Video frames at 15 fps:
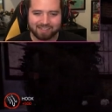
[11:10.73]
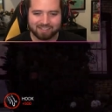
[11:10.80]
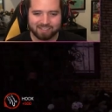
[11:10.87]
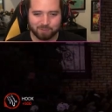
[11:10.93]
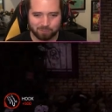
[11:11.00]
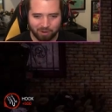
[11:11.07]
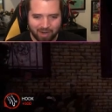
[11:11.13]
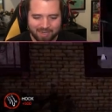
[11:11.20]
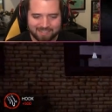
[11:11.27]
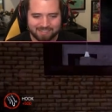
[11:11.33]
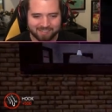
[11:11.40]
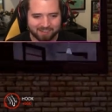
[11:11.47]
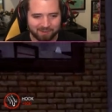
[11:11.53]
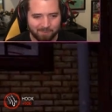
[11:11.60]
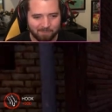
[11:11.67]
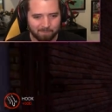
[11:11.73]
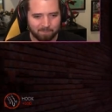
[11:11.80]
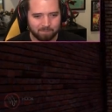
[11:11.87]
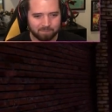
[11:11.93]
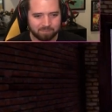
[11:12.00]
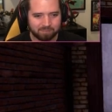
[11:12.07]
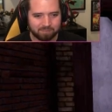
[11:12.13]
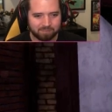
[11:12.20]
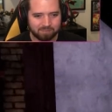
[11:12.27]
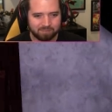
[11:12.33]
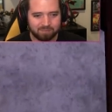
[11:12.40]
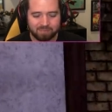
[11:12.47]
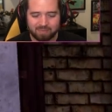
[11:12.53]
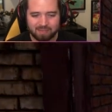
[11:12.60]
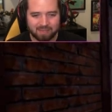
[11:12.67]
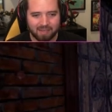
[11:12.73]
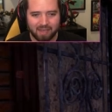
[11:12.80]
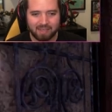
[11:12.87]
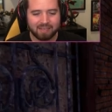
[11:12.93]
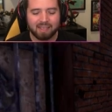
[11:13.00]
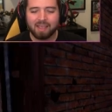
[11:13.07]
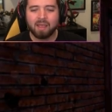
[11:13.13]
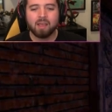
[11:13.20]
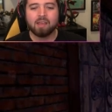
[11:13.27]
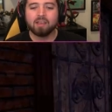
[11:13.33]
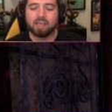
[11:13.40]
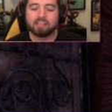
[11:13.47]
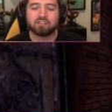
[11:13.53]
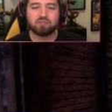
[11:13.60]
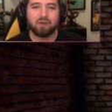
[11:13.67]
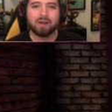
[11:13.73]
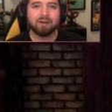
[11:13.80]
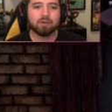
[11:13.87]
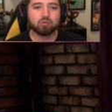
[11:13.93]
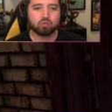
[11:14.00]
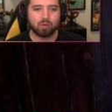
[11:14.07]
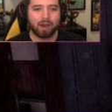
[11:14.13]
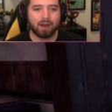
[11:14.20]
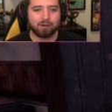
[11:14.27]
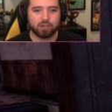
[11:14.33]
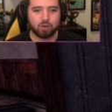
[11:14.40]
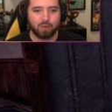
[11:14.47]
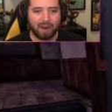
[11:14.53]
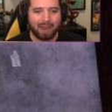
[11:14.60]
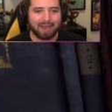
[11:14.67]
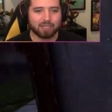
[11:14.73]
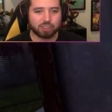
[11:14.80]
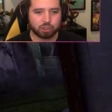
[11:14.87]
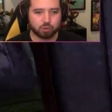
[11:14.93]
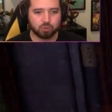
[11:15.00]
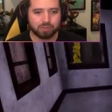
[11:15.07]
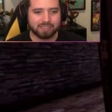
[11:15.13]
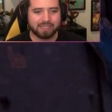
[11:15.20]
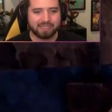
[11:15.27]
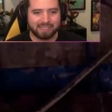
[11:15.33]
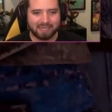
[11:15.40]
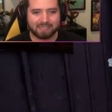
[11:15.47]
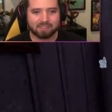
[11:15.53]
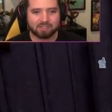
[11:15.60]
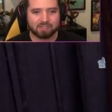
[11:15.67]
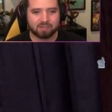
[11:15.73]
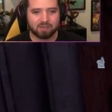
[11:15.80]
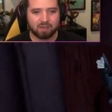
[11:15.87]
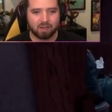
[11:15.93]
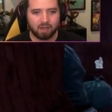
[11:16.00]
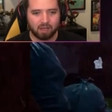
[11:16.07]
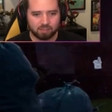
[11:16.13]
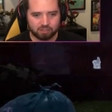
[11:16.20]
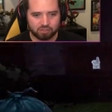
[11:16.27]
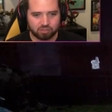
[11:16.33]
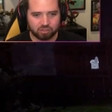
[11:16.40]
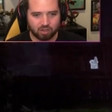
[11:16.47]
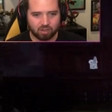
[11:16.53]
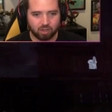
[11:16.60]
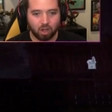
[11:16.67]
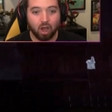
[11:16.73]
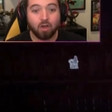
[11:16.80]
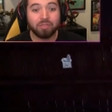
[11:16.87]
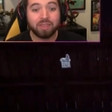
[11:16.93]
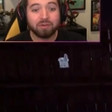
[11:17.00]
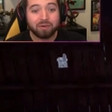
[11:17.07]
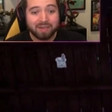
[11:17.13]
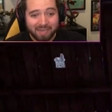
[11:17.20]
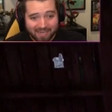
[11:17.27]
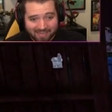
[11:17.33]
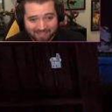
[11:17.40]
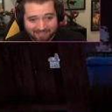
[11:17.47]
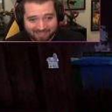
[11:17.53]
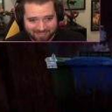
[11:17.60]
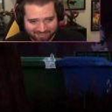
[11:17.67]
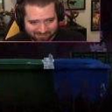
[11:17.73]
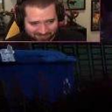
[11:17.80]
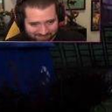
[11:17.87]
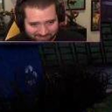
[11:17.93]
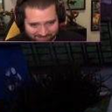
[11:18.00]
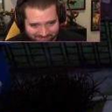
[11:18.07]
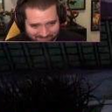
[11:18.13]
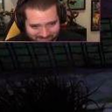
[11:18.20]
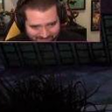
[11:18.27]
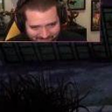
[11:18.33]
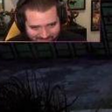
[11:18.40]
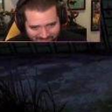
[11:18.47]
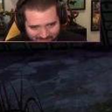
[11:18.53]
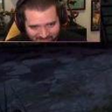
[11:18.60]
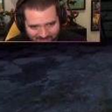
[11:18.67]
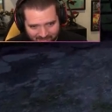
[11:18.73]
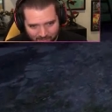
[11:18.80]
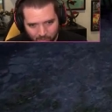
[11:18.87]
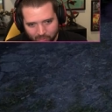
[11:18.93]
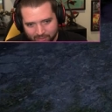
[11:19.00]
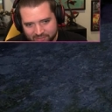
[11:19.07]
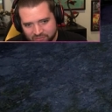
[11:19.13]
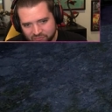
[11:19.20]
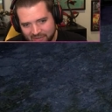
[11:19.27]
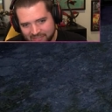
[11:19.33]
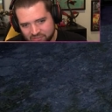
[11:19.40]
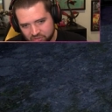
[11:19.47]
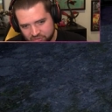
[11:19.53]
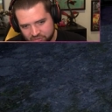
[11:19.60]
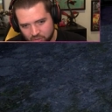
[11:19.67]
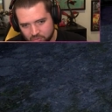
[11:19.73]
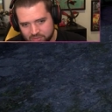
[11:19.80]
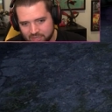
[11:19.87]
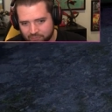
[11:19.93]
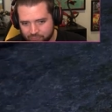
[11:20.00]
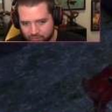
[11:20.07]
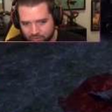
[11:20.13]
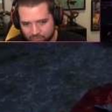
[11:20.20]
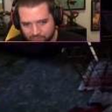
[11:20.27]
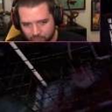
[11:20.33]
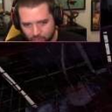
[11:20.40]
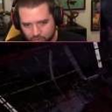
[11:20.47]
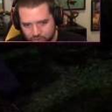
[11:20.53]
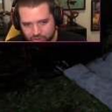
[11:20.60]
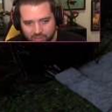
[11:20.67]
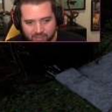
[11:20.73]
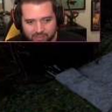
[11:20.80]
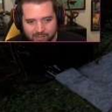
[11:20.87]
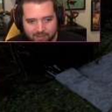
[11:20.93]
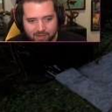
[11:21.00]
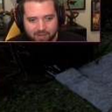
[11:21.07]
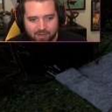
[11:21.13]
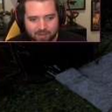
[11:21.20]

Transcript: surprising. Uh, it's very rare you actually get a saw. Oh, oh, there he is! Well, his face looks no different, unfortunately,